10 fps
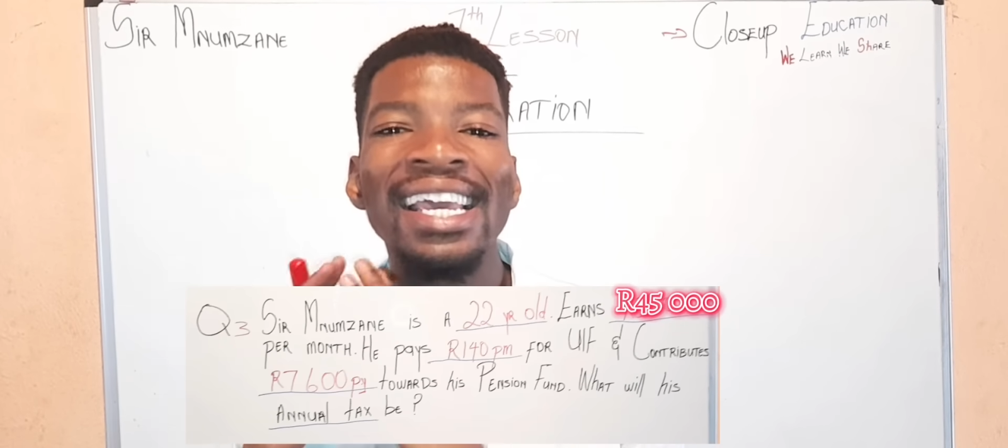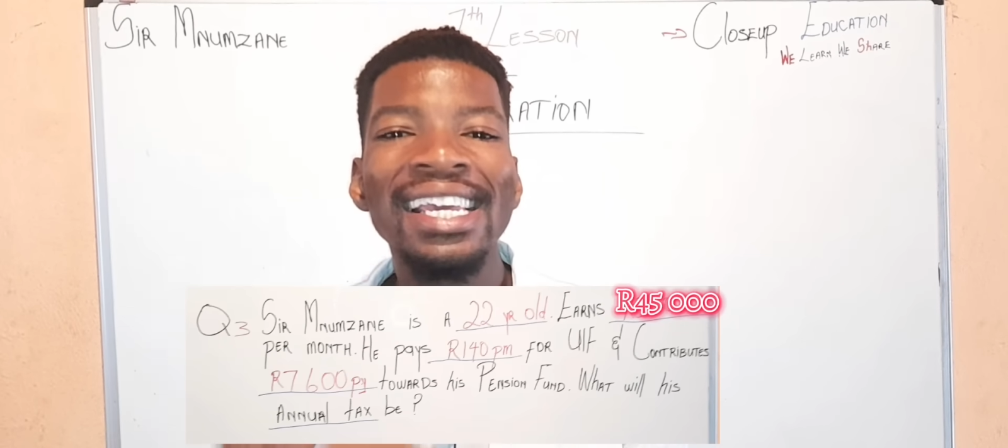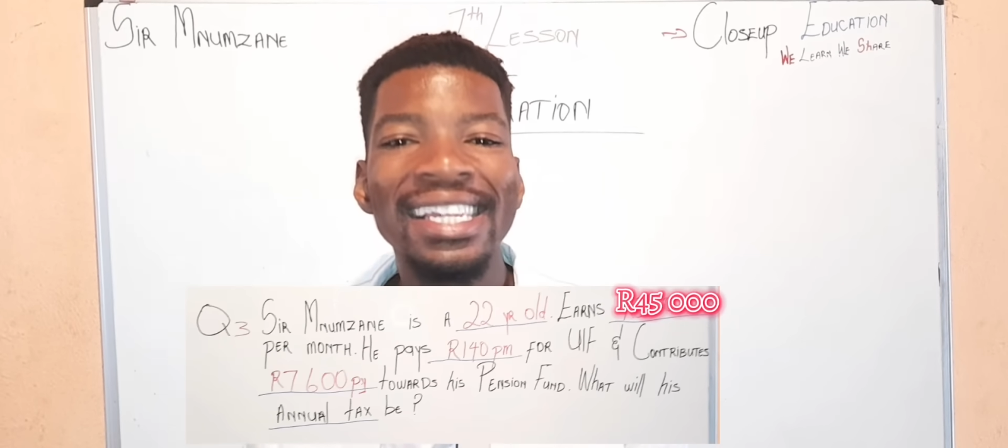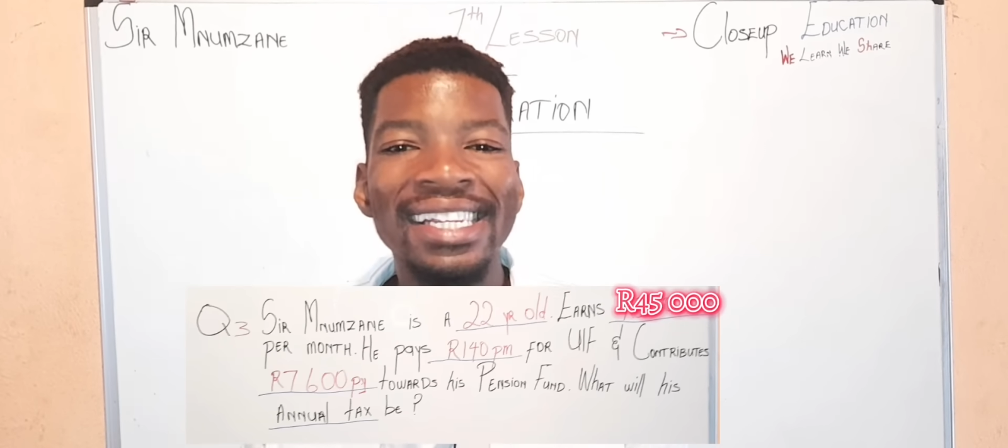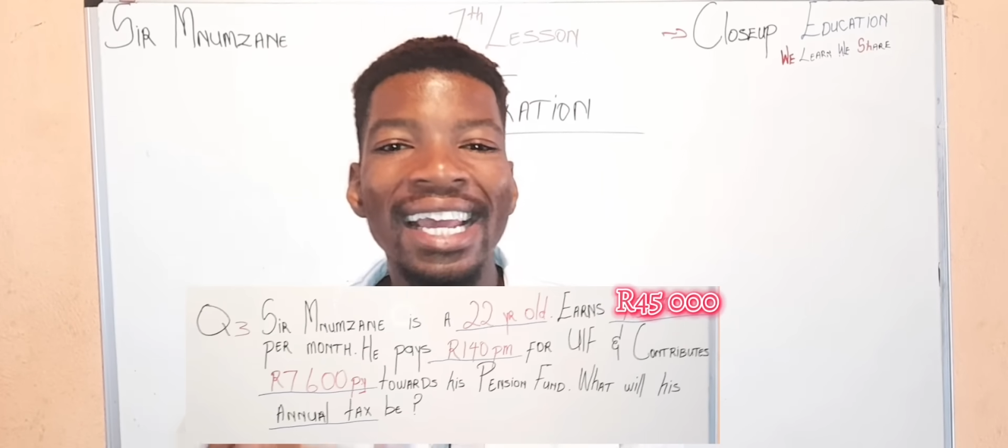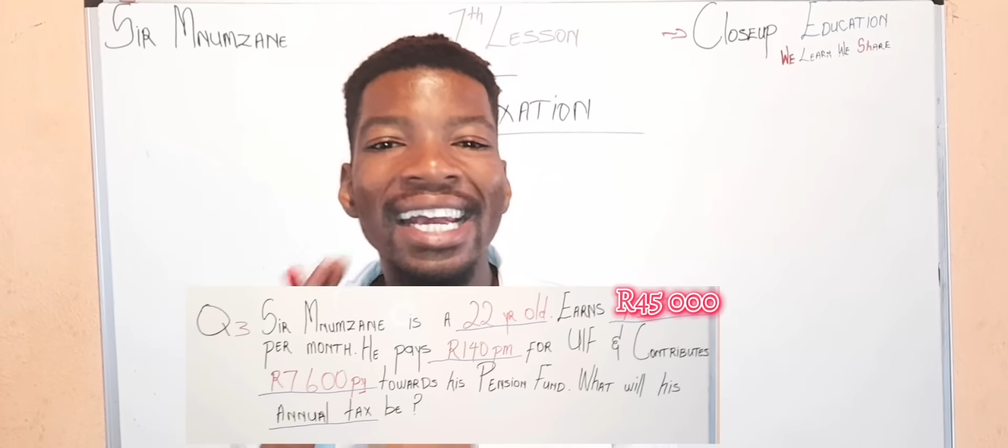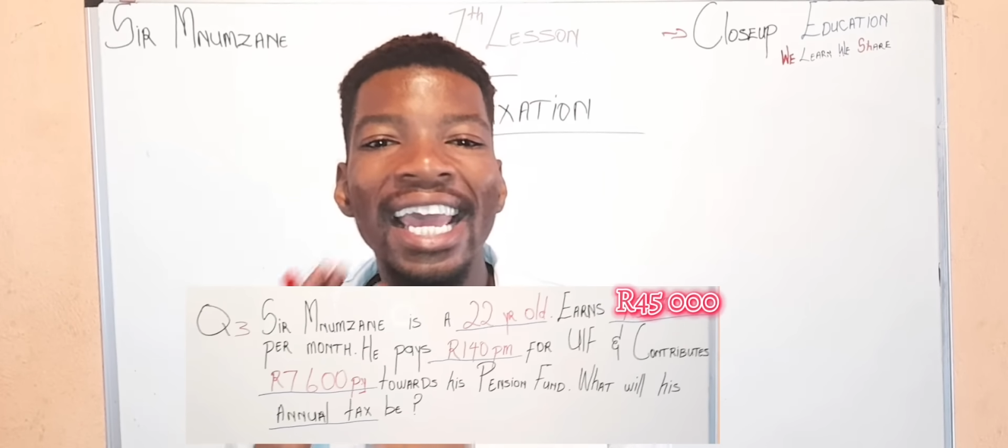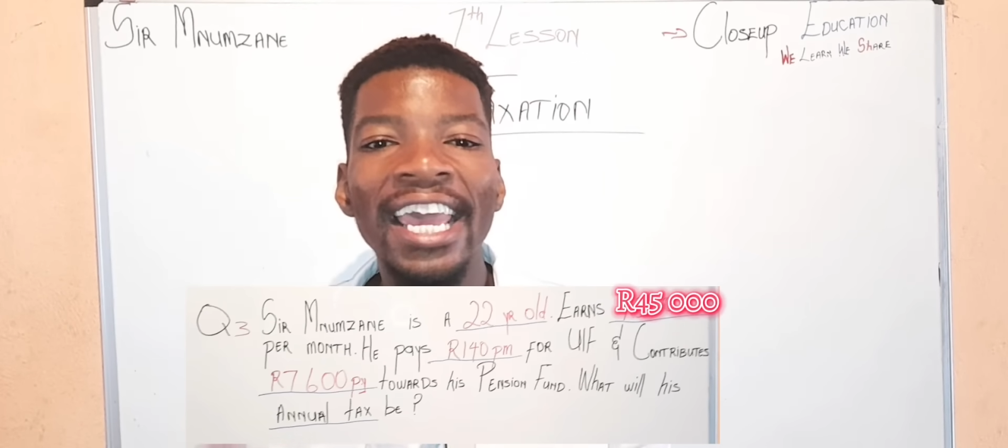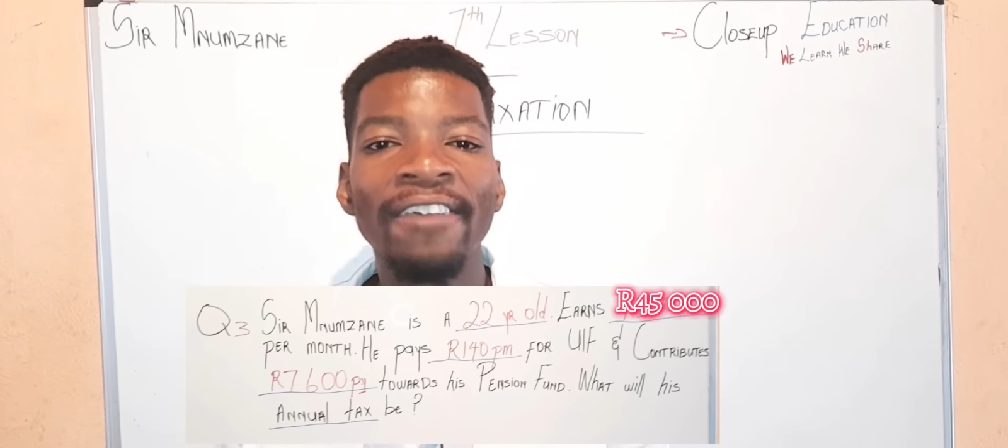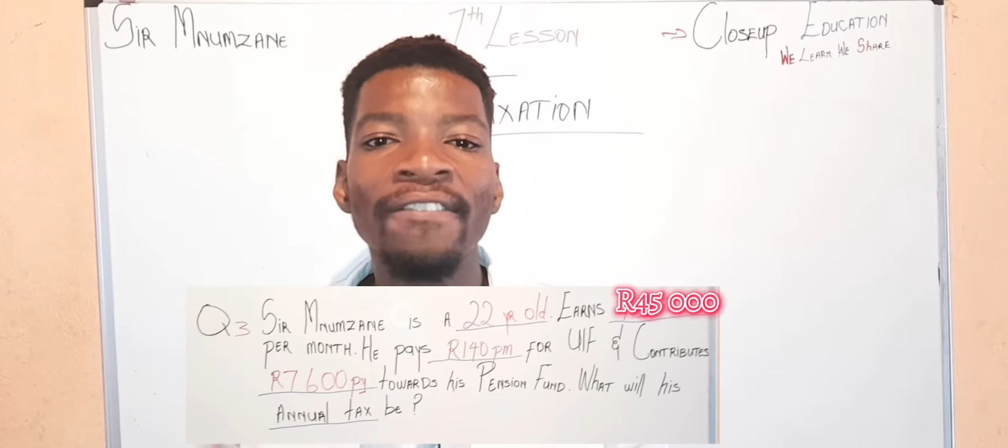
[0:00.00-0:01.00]
each and
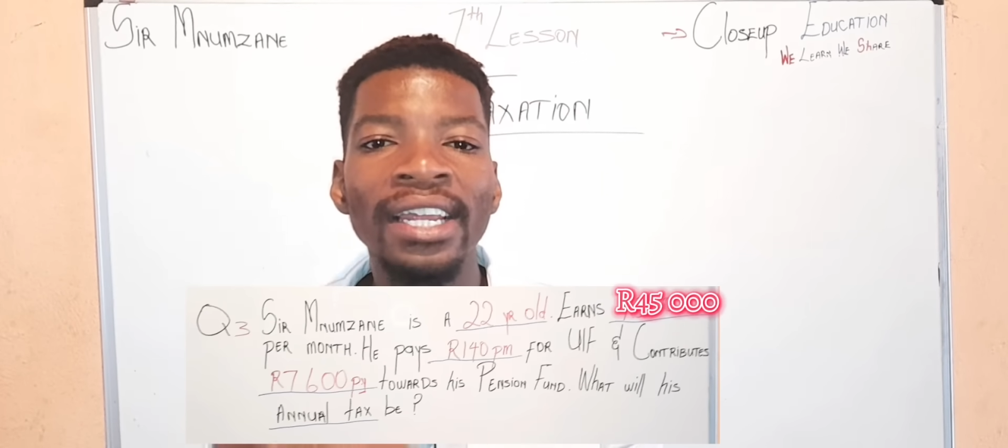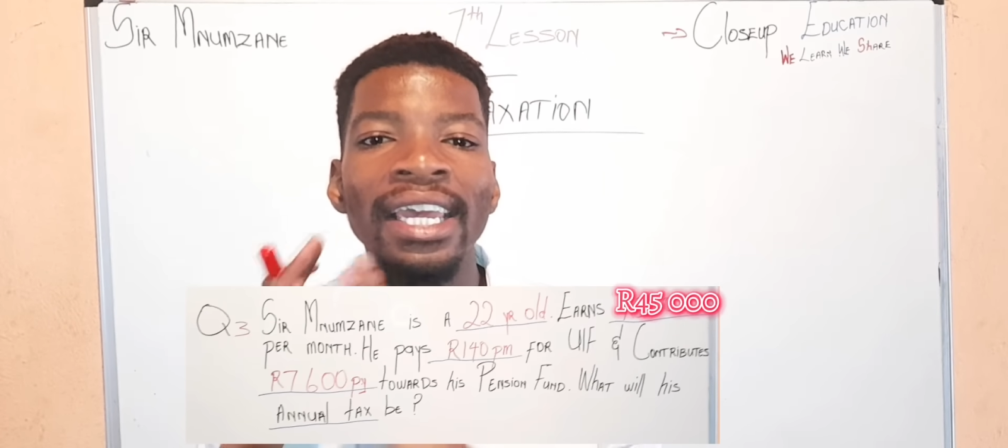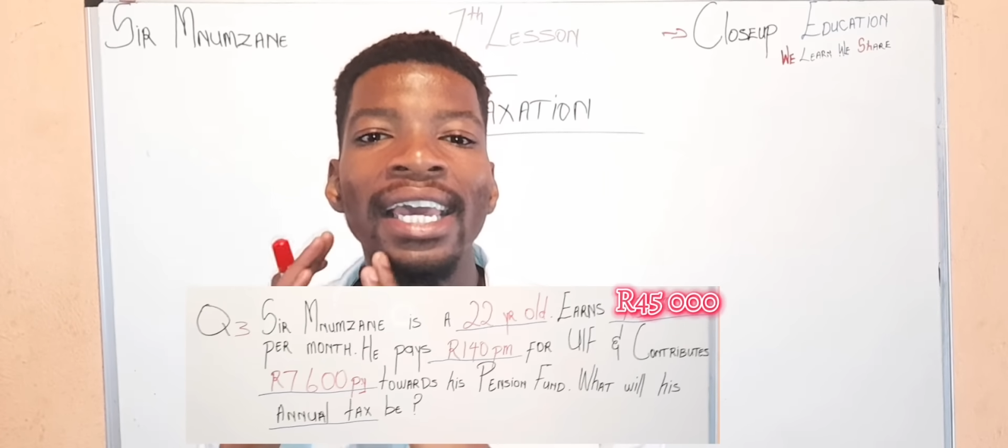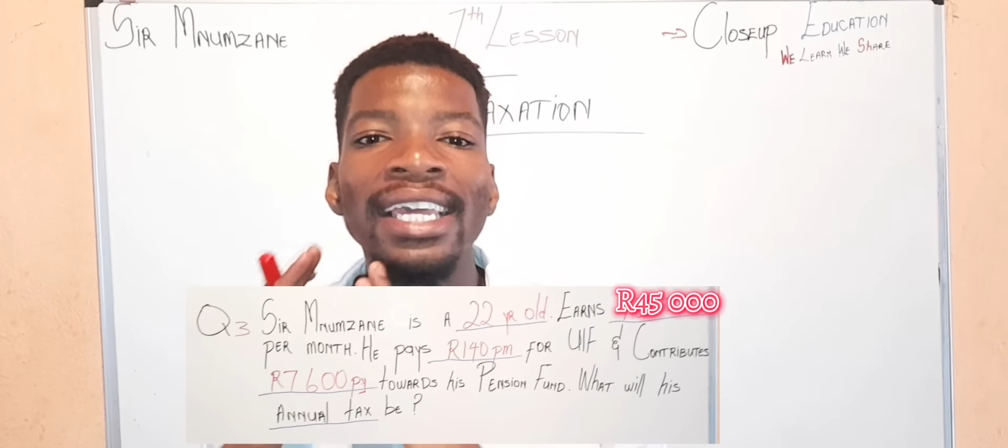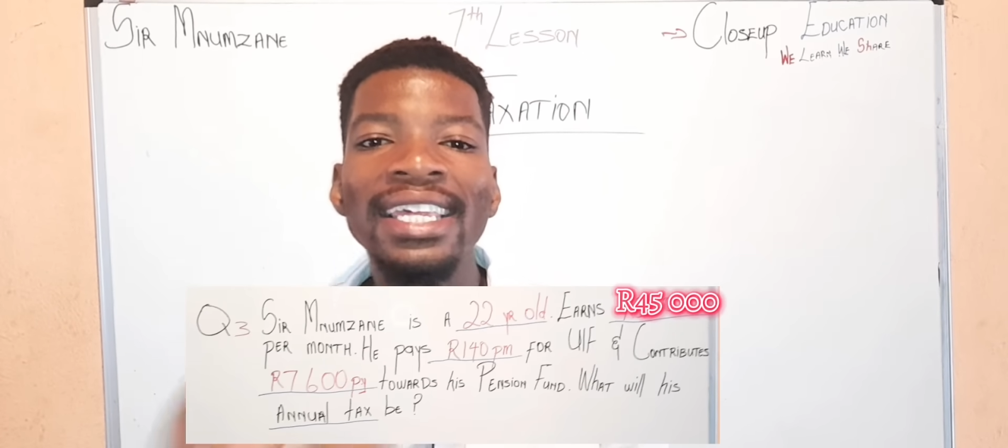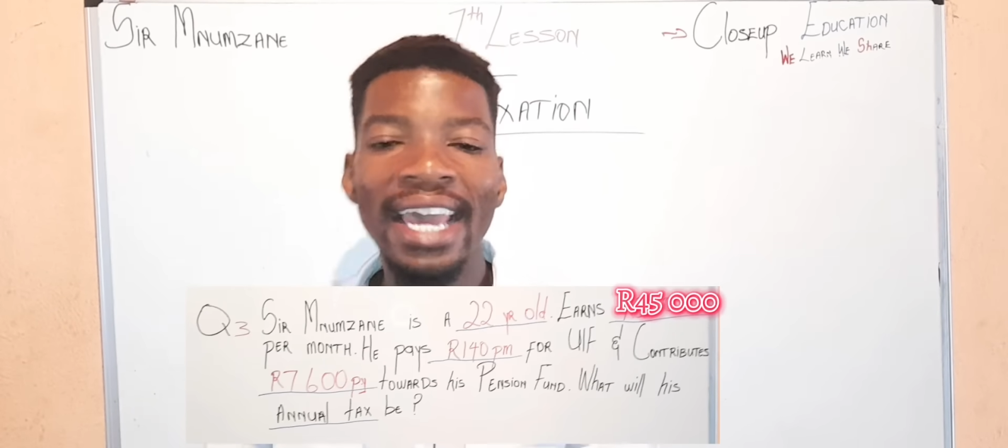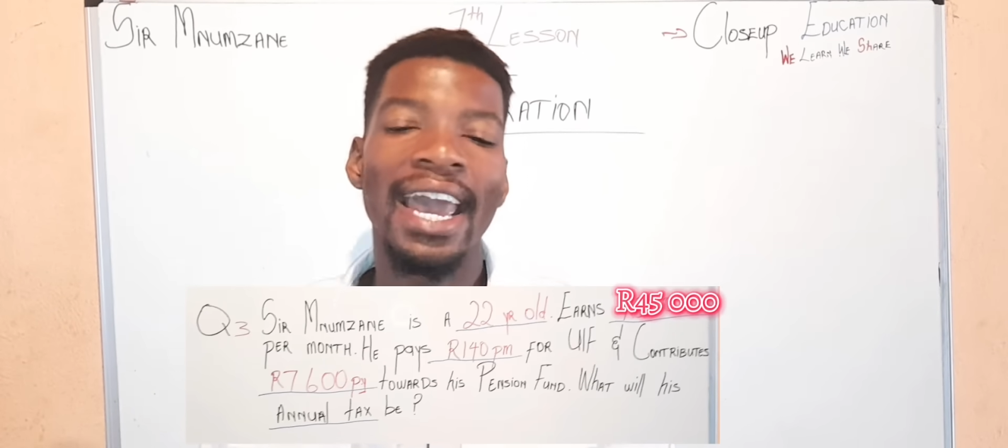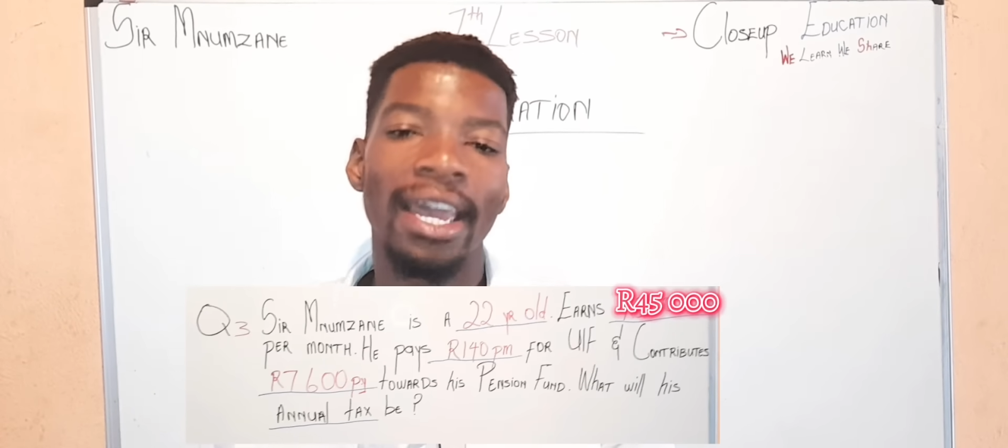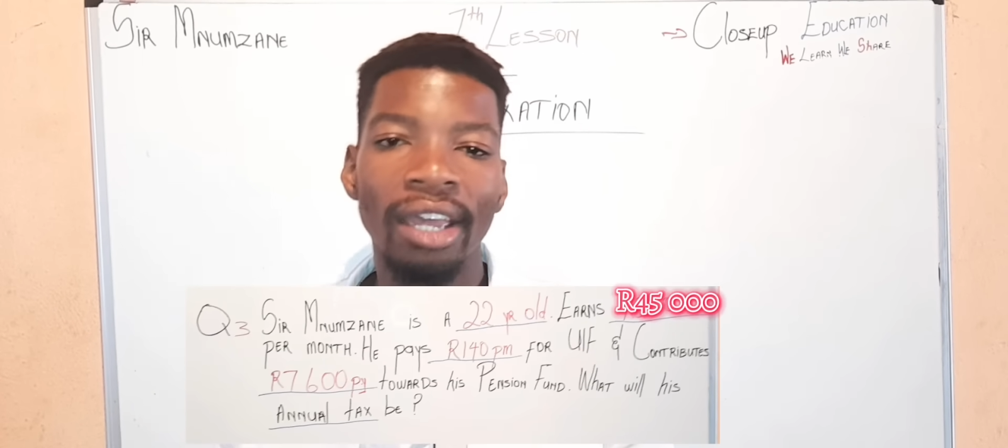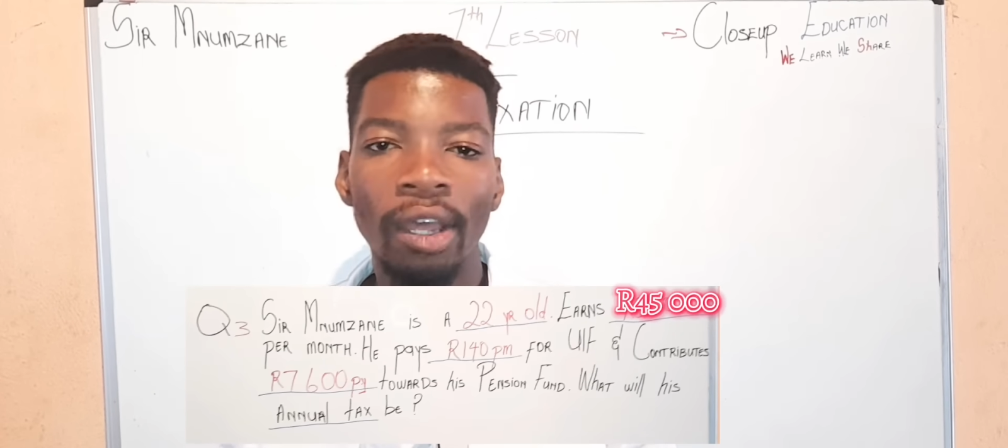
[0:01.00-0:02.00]
every year.